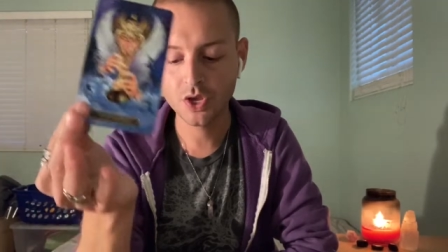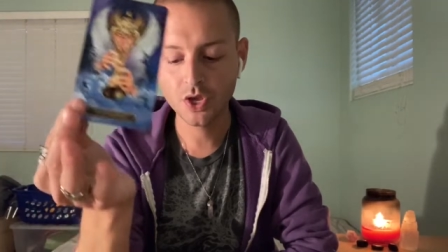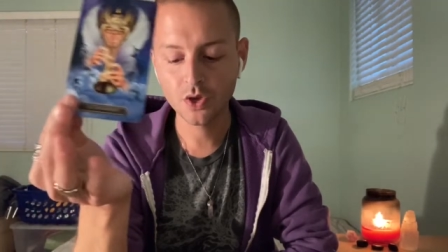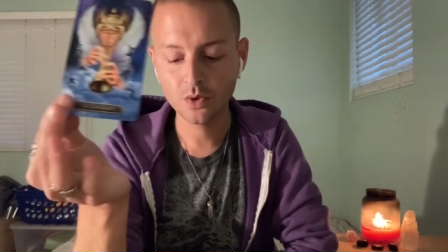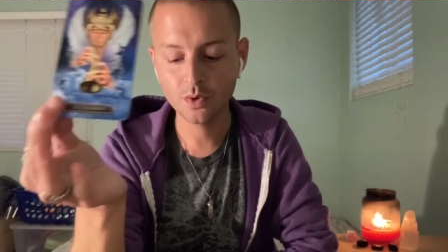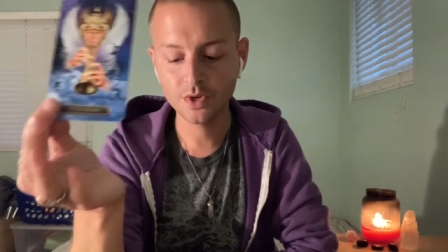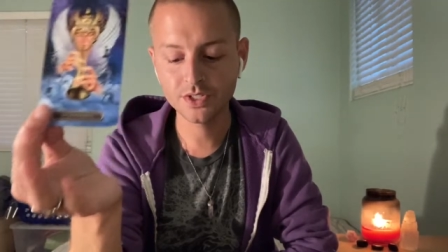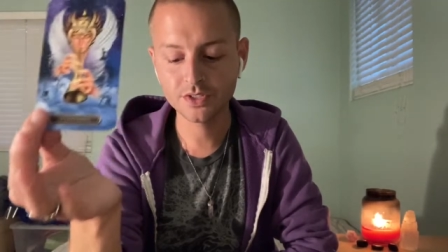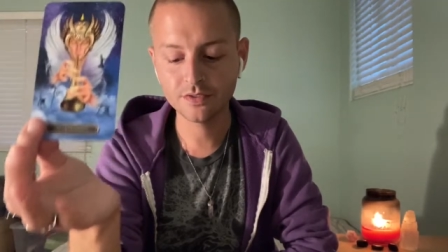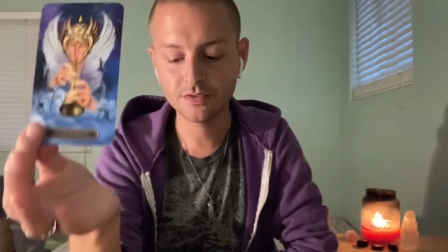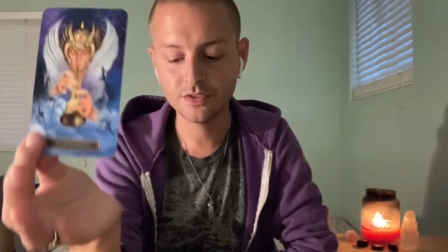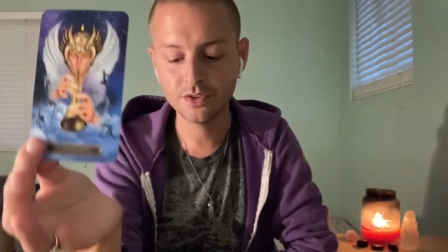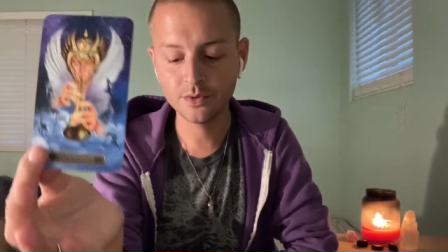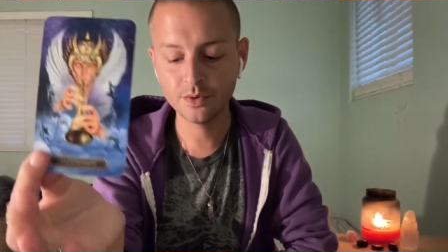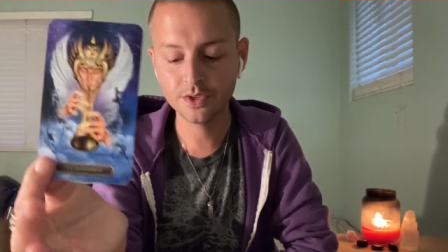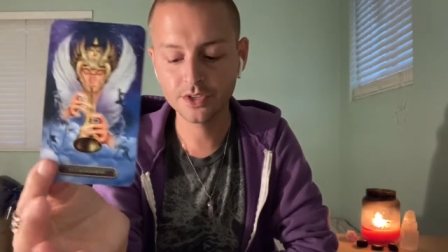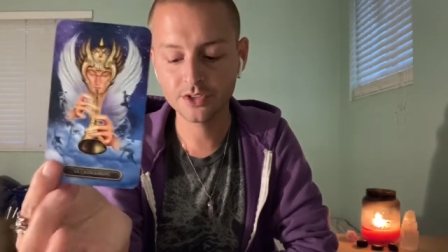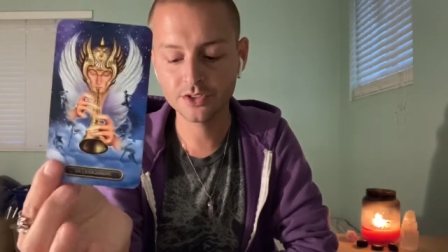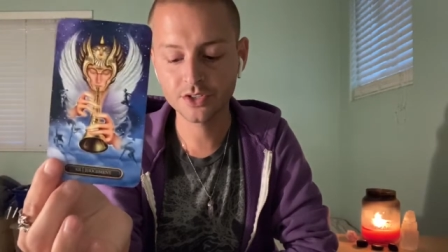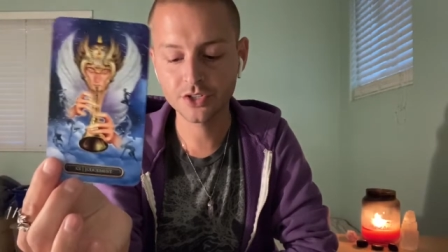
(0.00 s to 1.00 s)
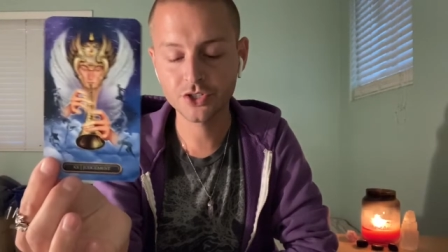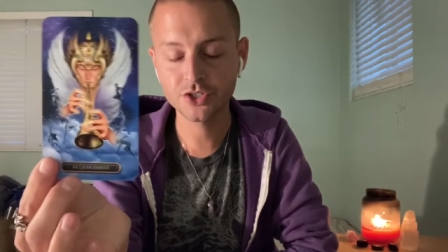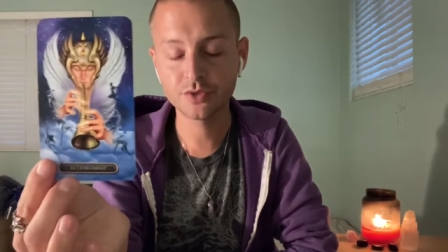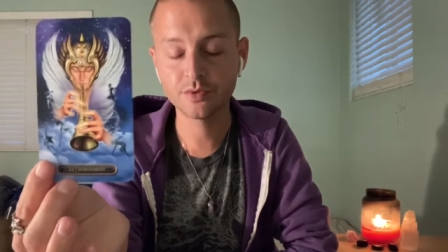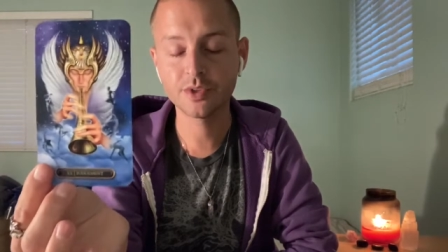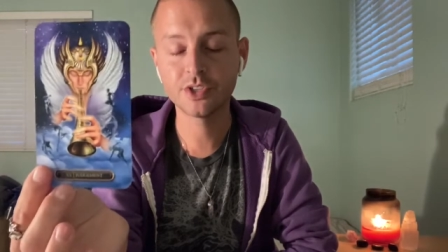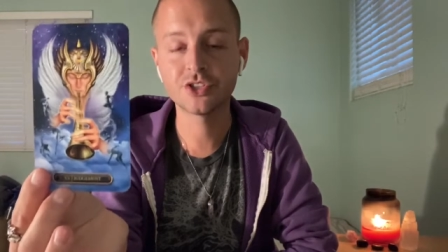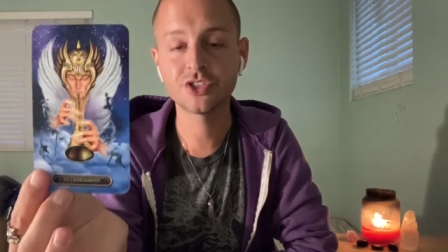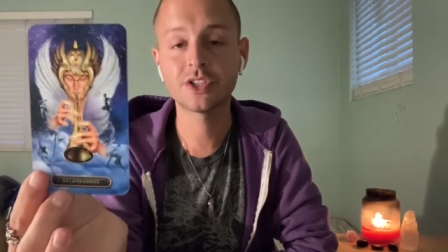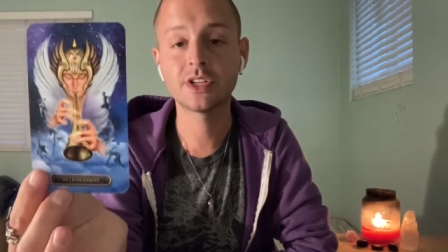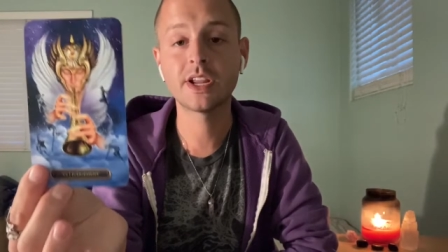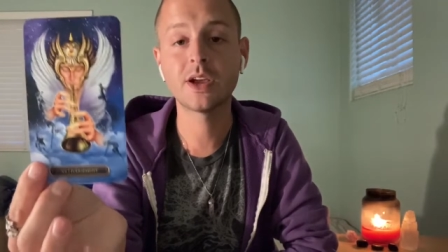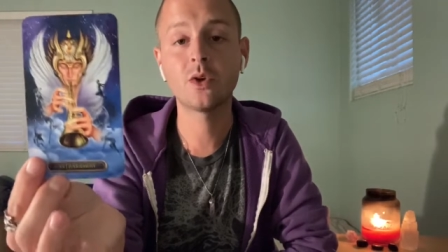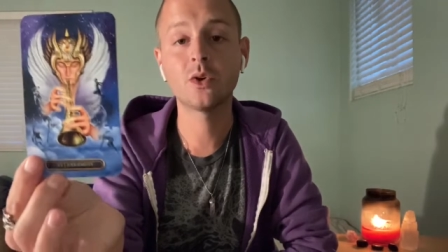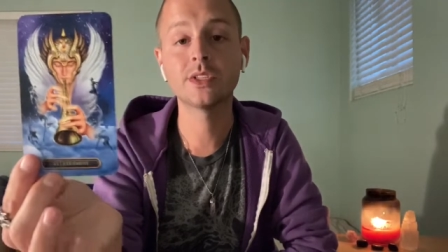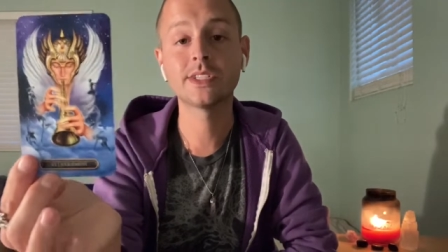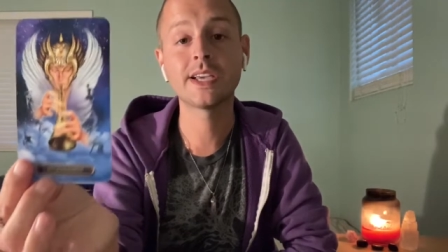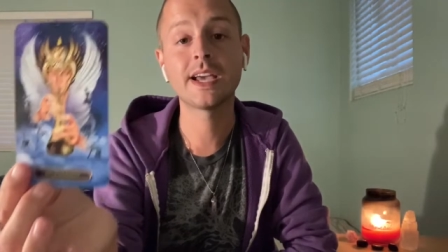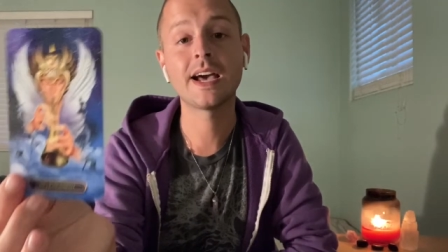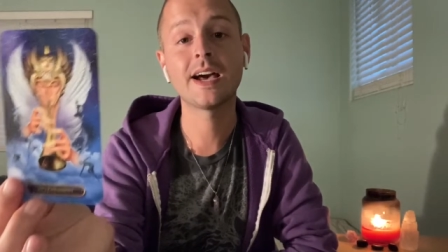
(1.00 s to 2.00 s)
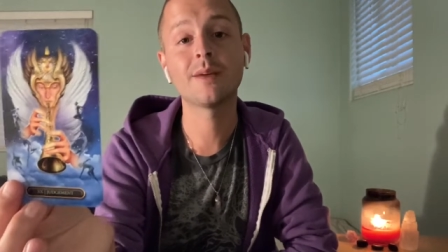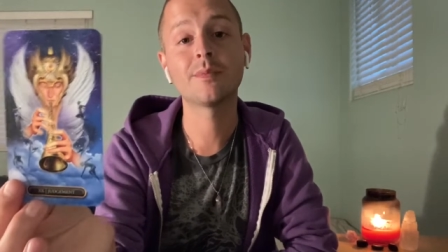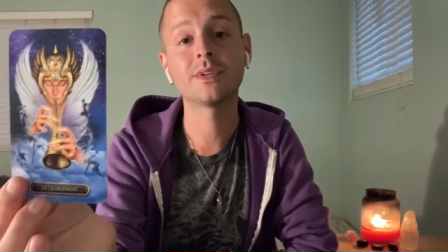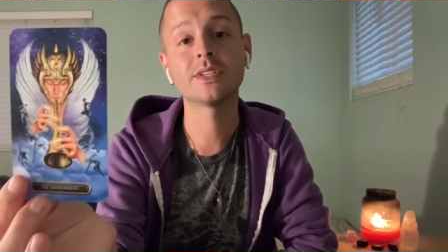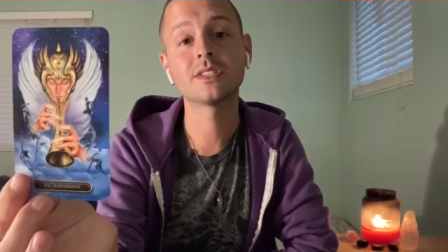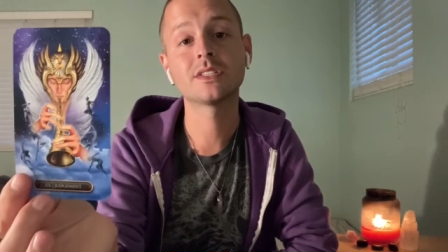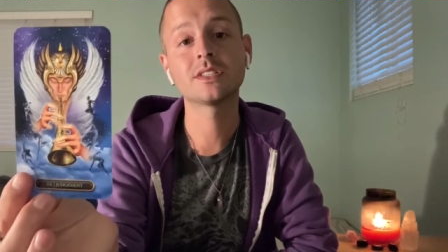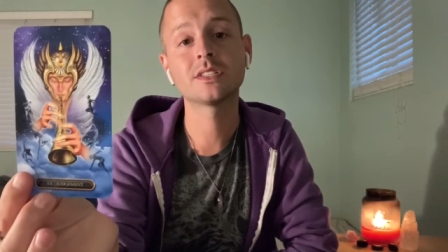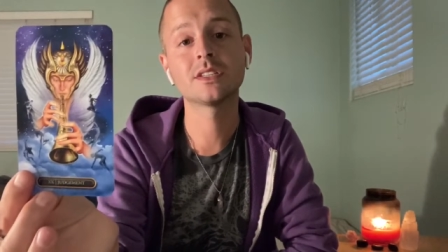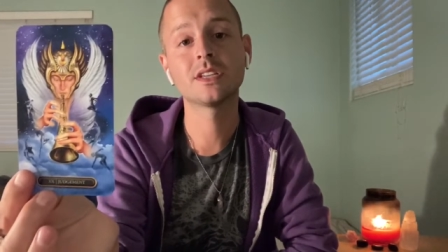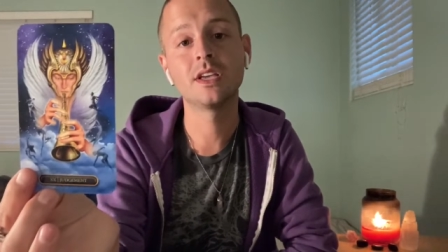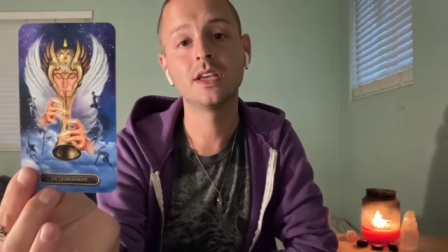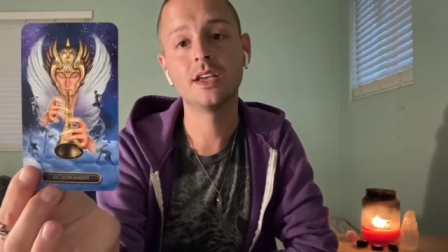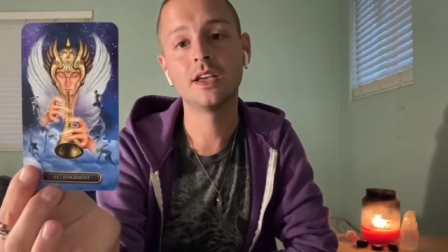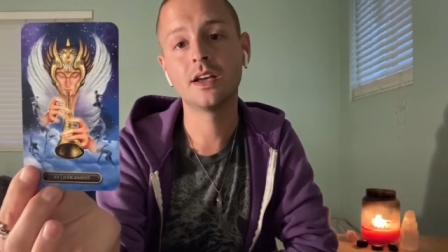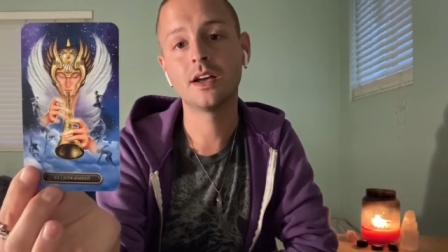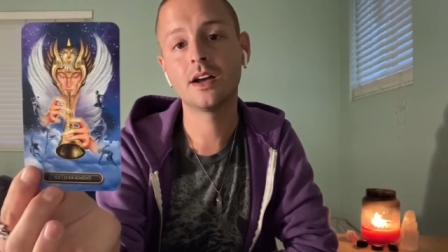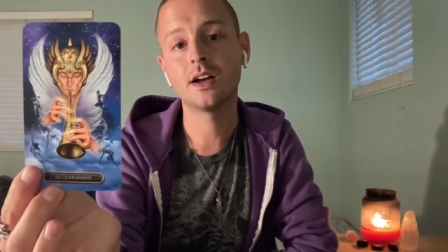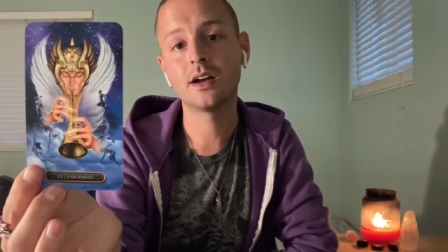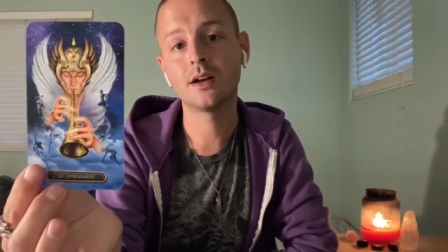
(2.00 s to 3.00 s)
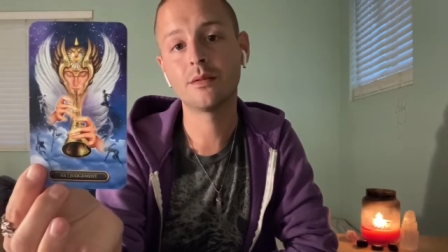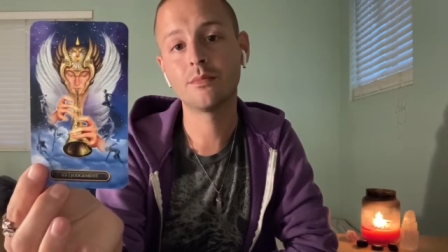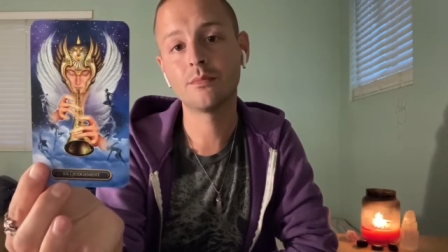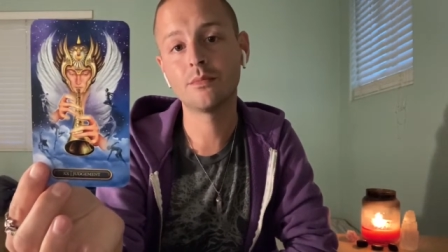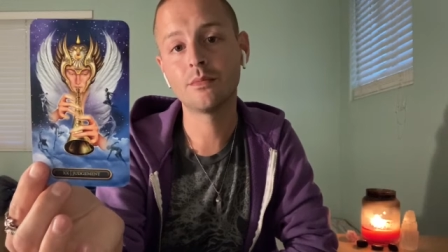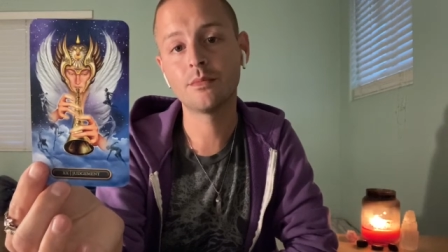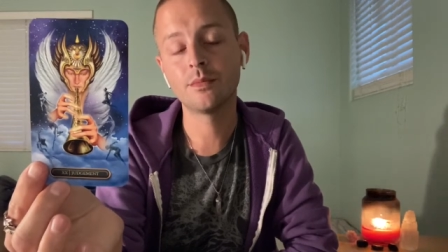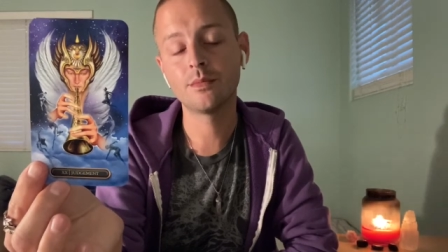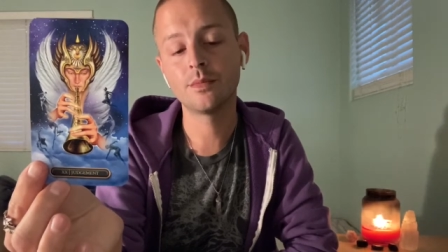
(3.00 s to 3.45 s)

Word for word: ways of viewing your situation, old habits, um,